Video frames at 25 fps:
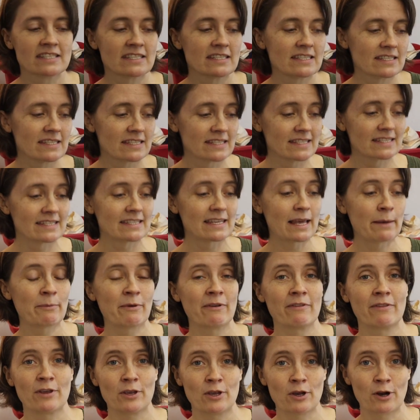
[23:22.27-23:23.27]
some
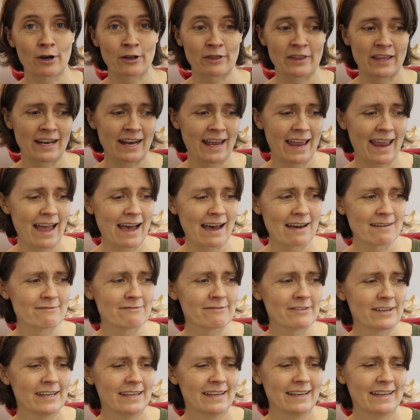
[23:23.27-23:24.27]
of the yarn that I
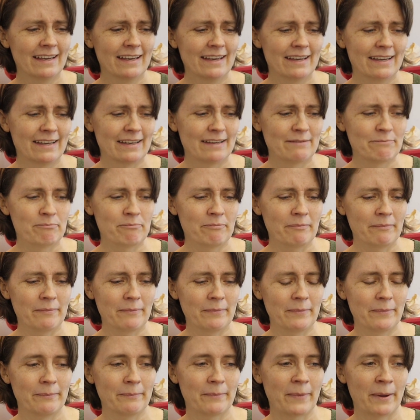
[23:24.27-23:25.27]
have.
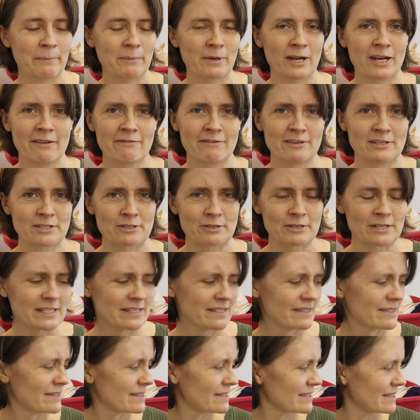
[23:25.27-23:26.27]
I'm not even sure
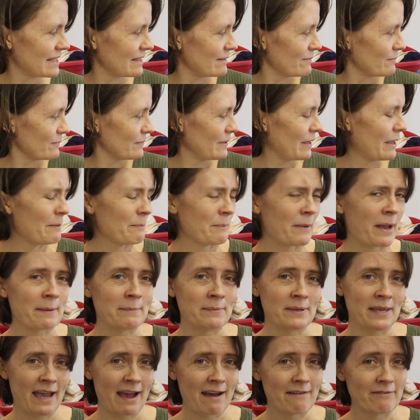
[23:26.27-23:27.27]
it might
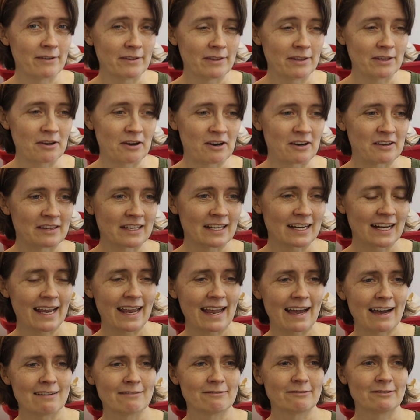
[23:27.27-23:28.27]
be half of the yarn that I
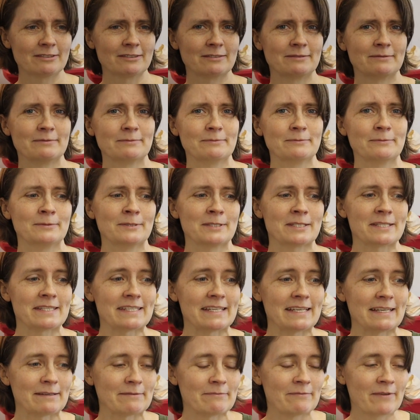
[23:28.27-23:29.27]
have. We'll
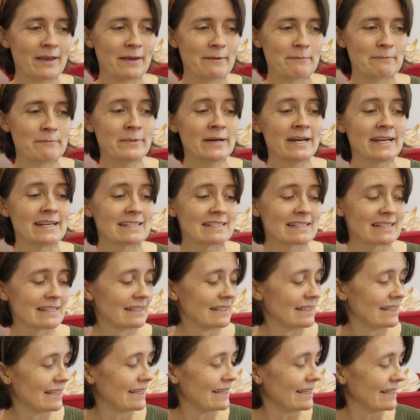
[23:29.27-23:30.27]
see. But
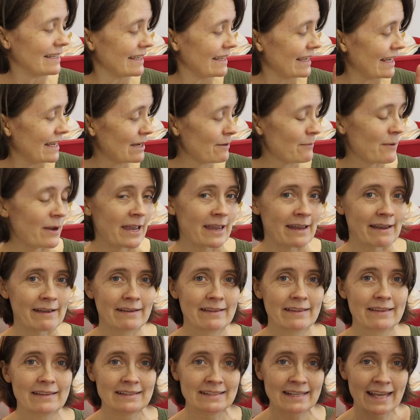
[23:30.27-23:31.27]
anyway,
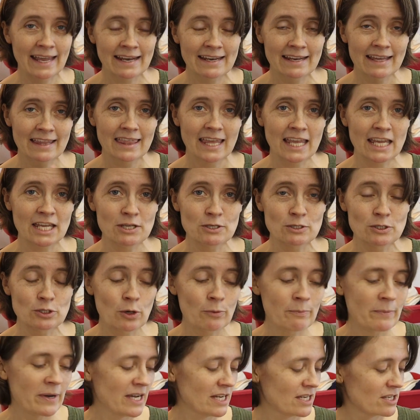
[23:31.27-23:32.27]
Dana, thank you
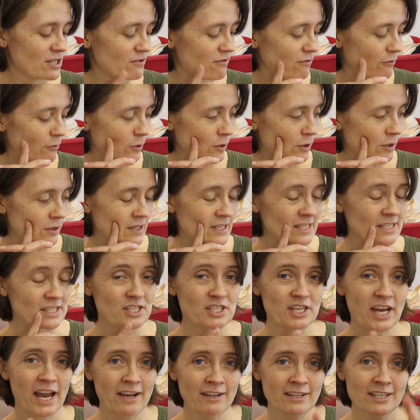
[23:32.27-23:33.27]
so much for this
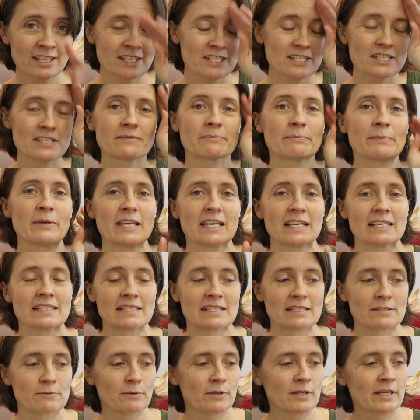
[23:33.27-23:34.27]
challenge, because
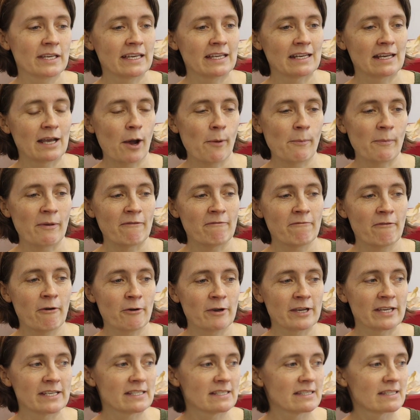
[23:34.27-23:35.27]
it's really going to help me
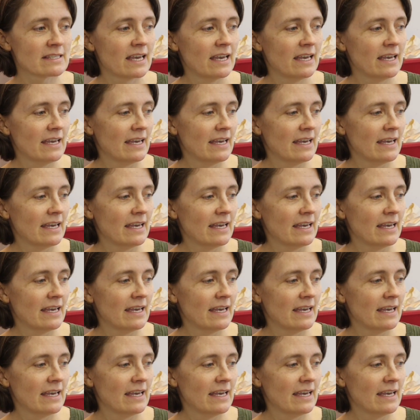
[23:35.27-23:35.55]
focus